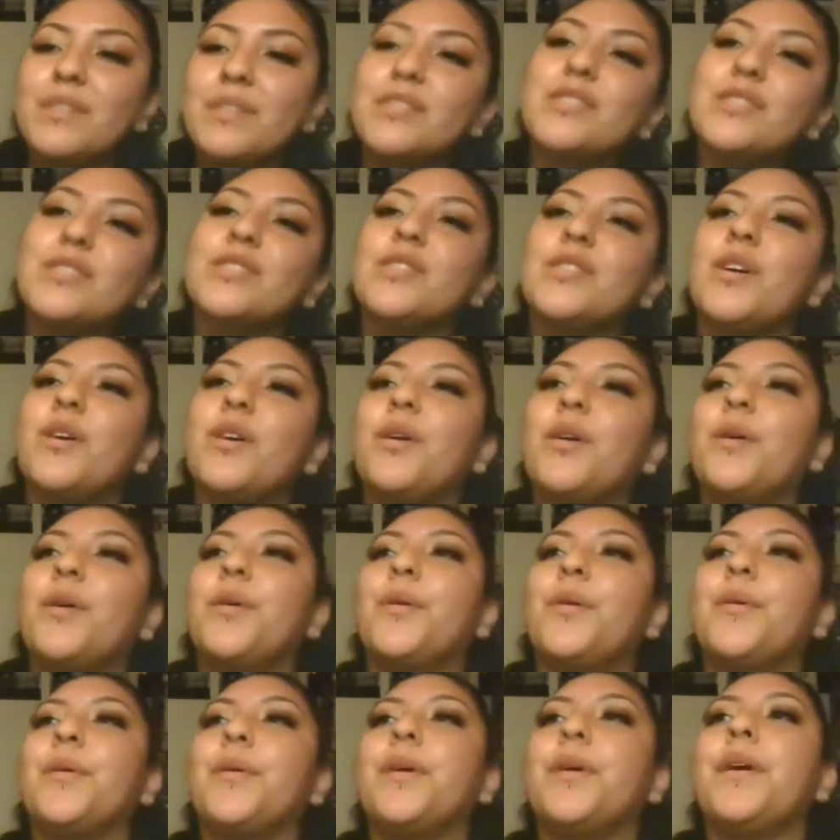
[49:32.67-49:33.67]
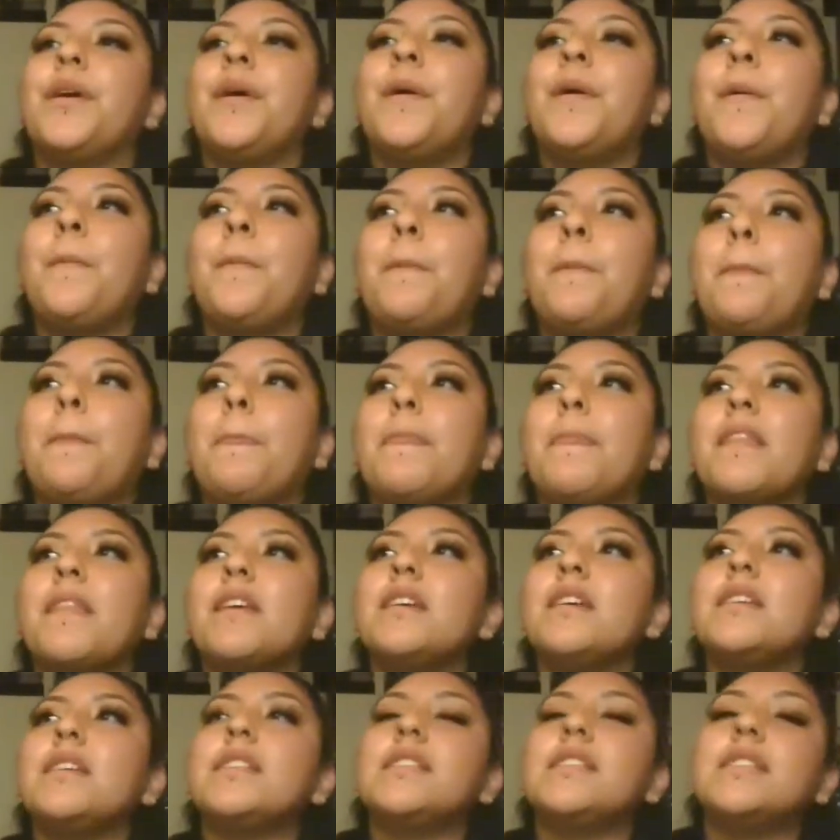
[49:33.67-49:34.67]
So
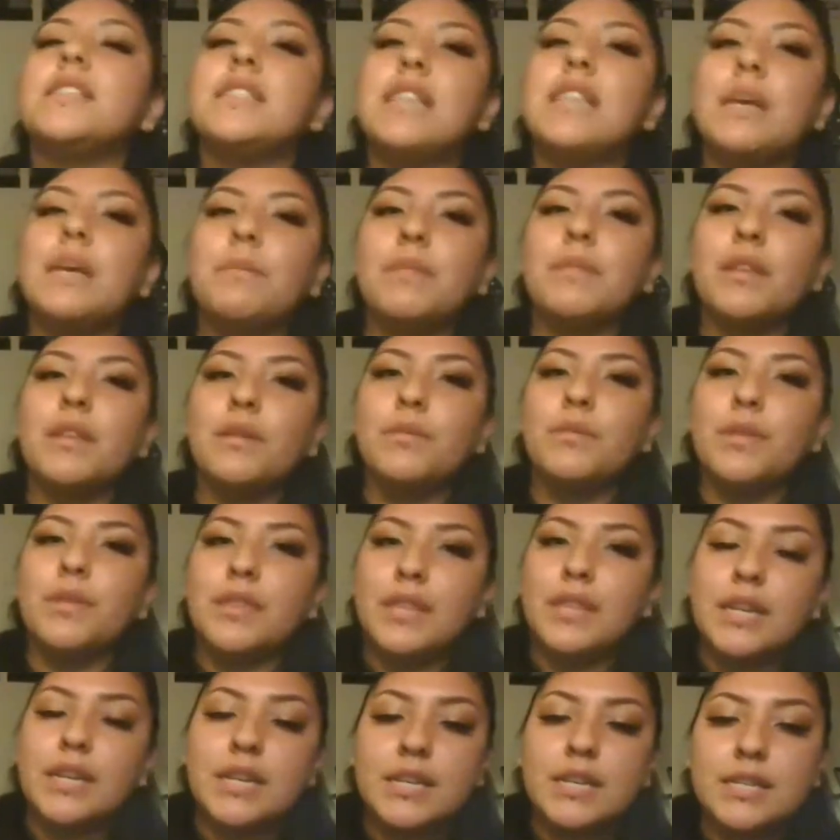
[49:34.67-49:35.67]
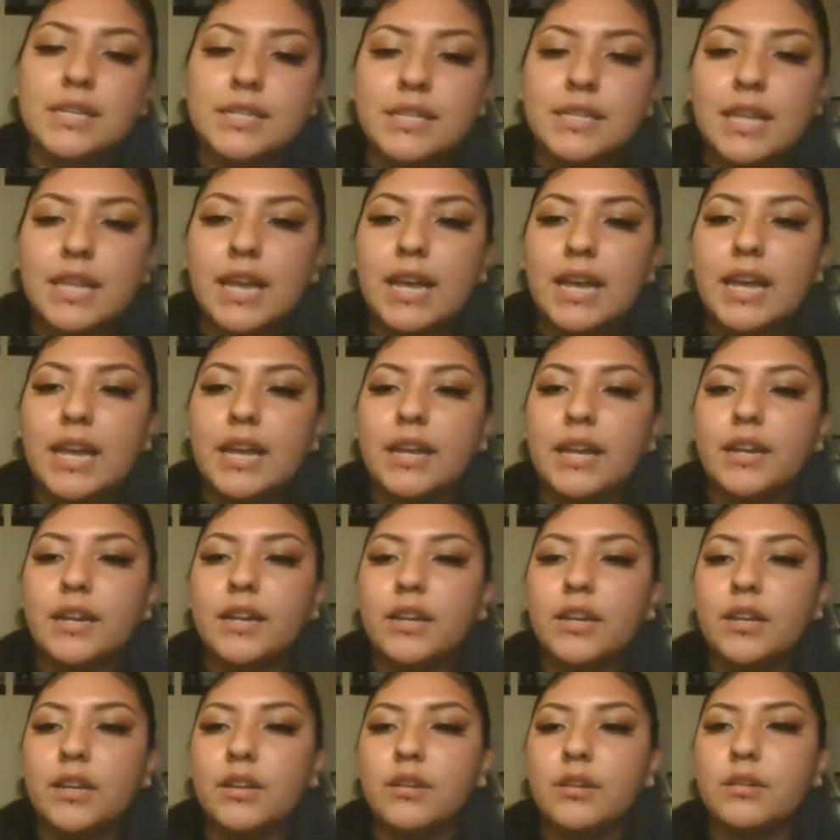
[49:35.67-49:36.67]
it's the same thing with this, like,
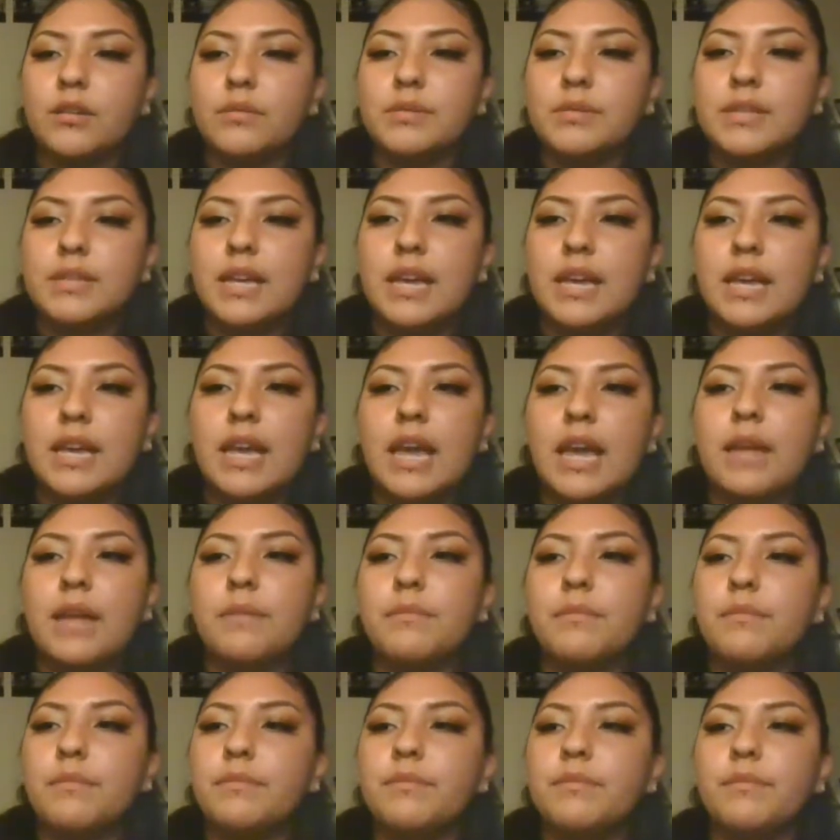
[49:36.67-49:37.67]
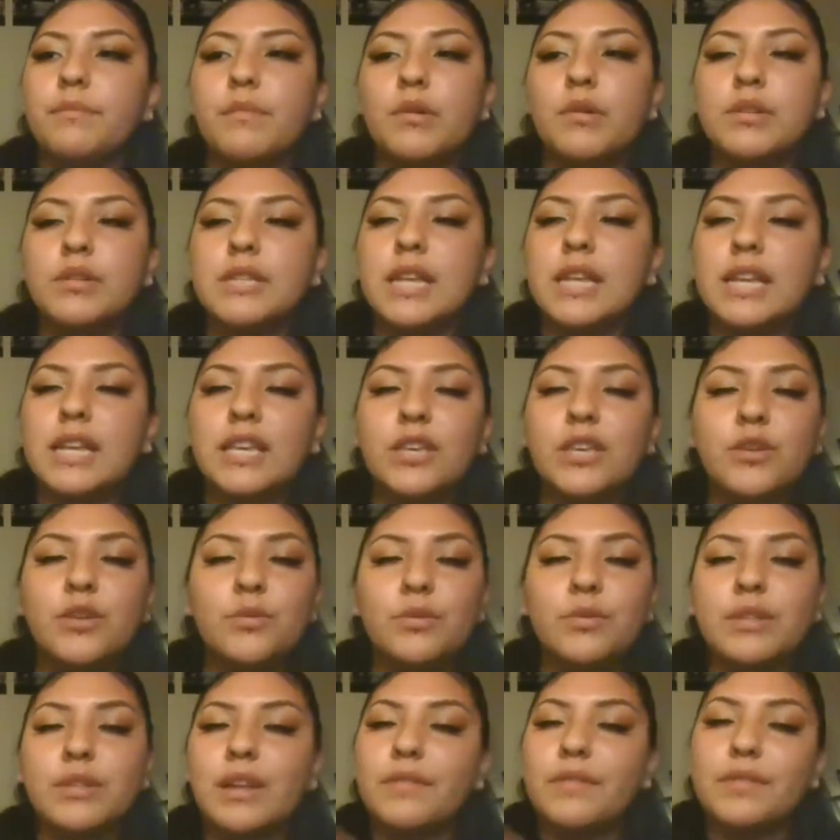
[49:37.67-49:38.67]
you know what I'm saying? And most likely
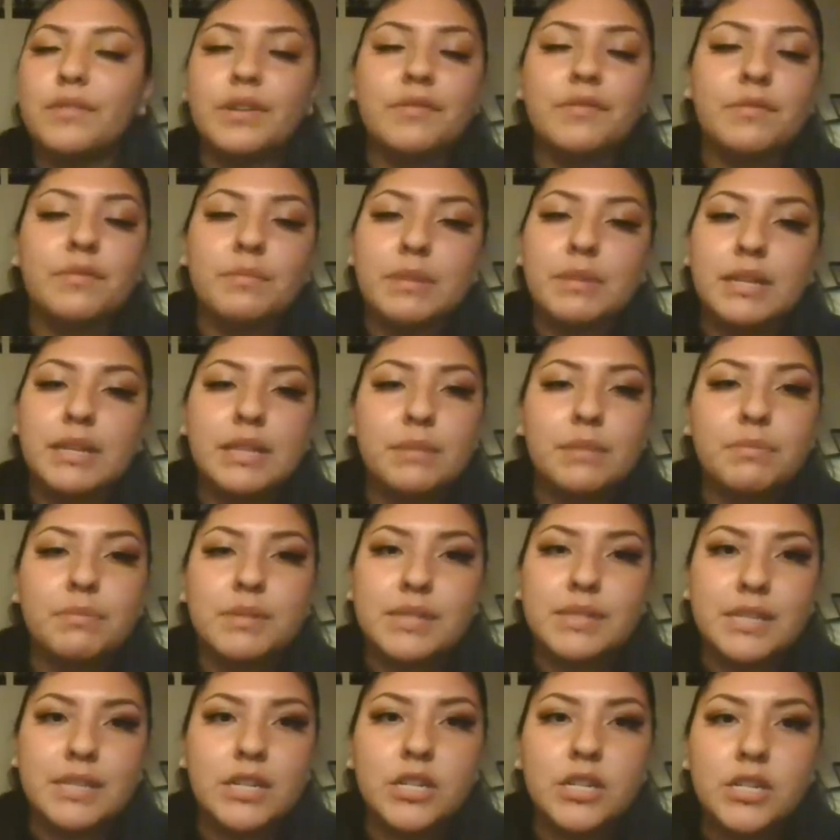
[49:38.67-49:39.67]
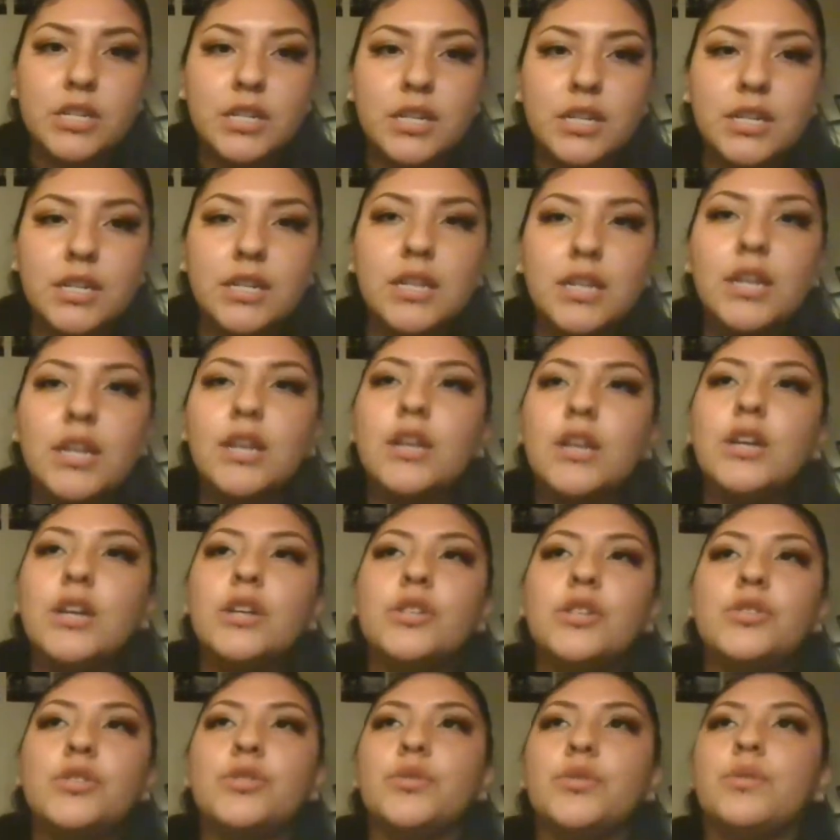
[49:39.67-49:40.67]
you will never even be in the position
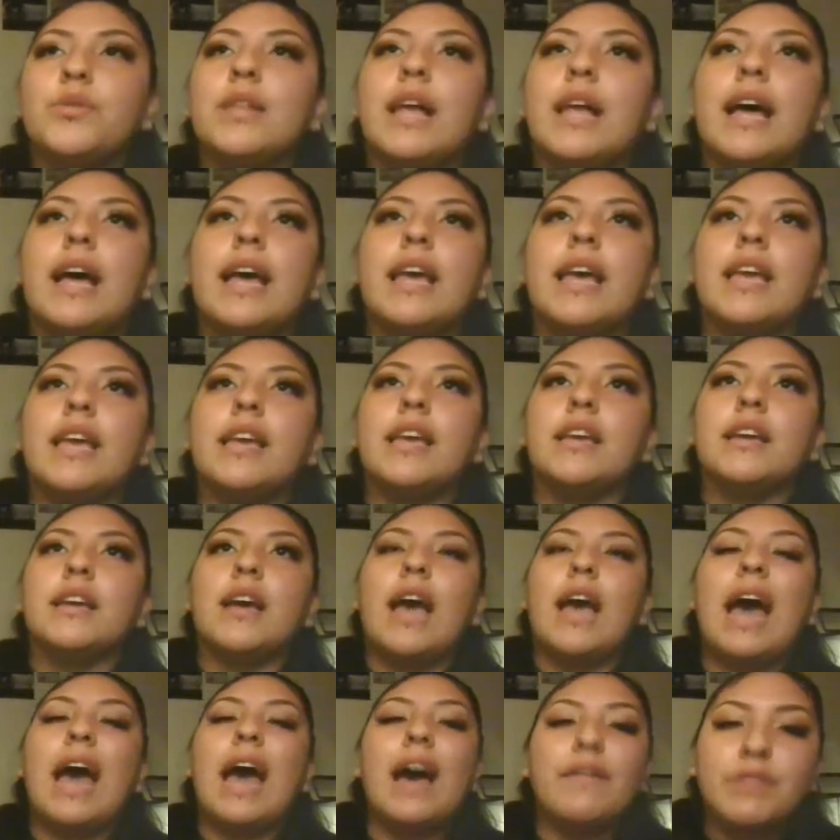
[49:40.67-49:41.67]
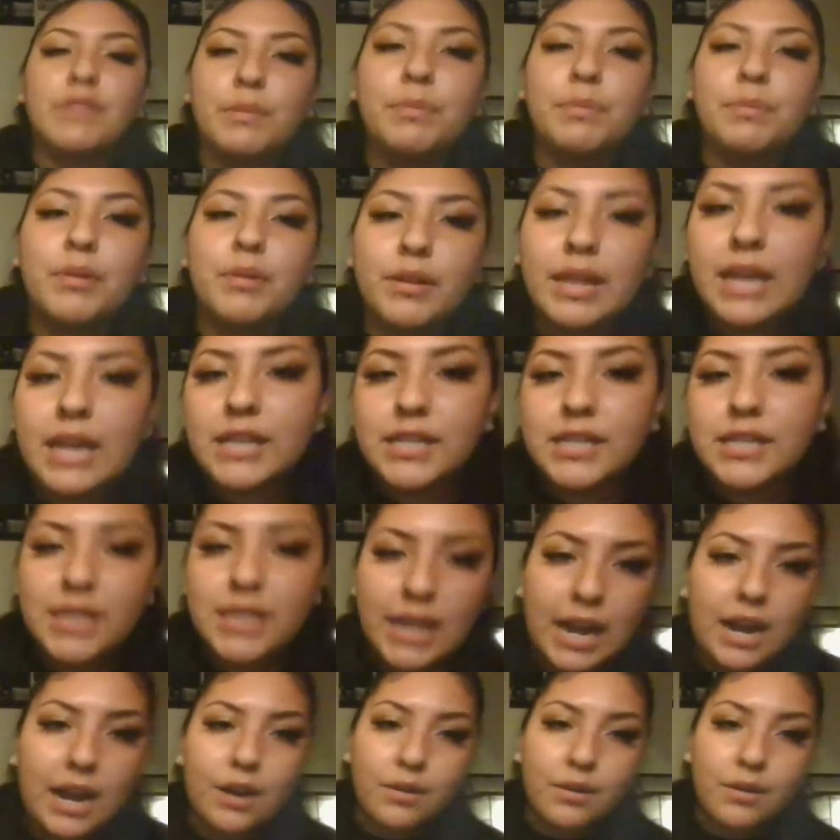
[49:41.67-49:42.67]
to like have to pull that shit
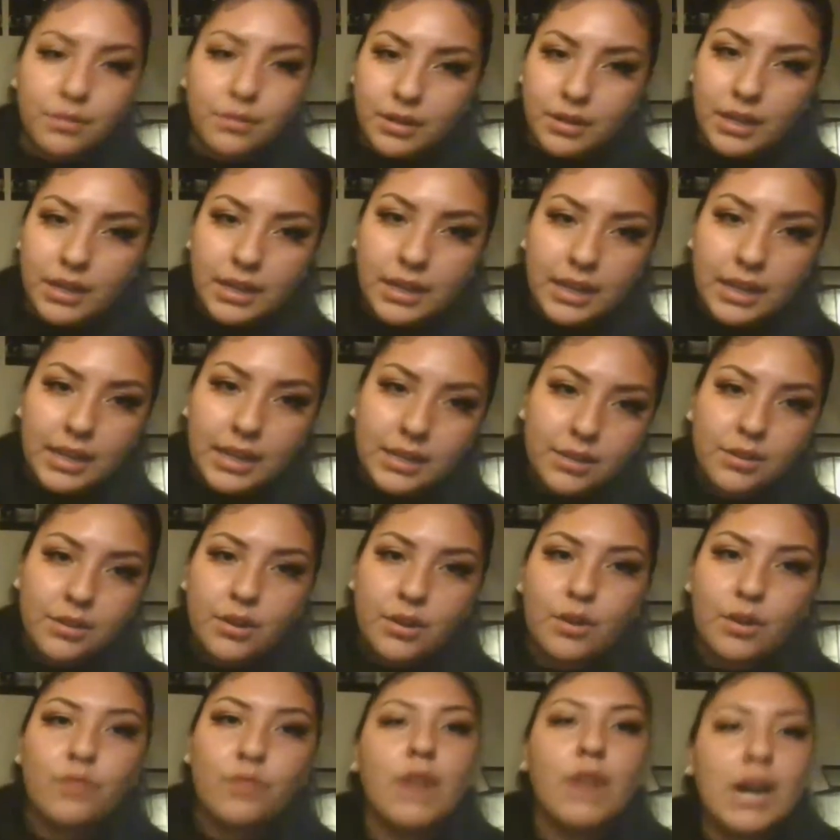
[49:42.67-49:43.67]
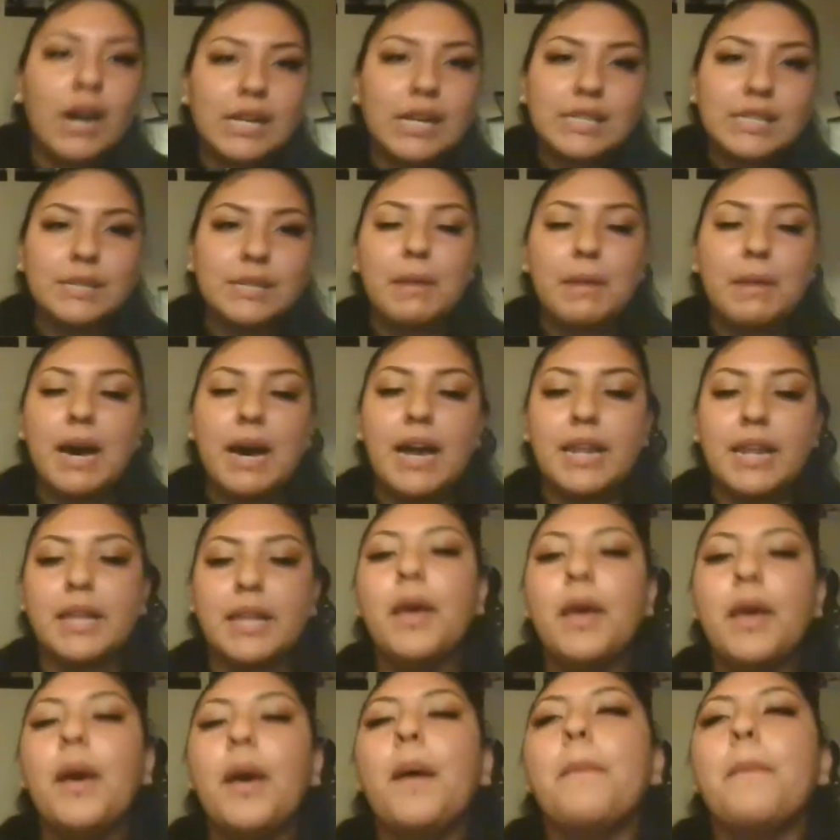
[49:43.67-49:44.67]
out and like, you know, rock somebody.
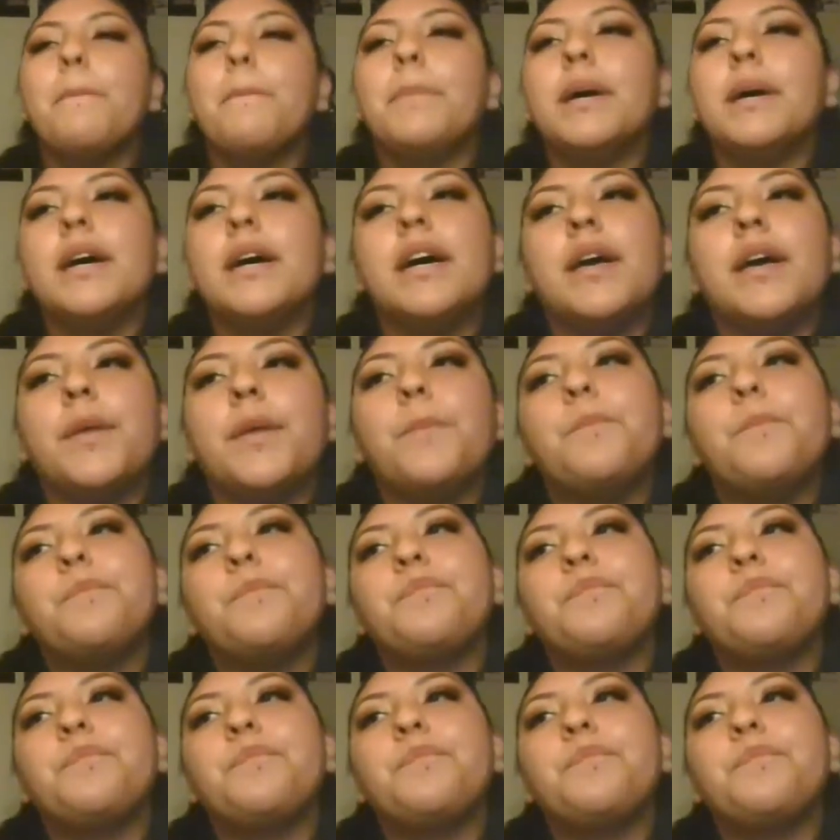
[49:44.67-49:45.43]
But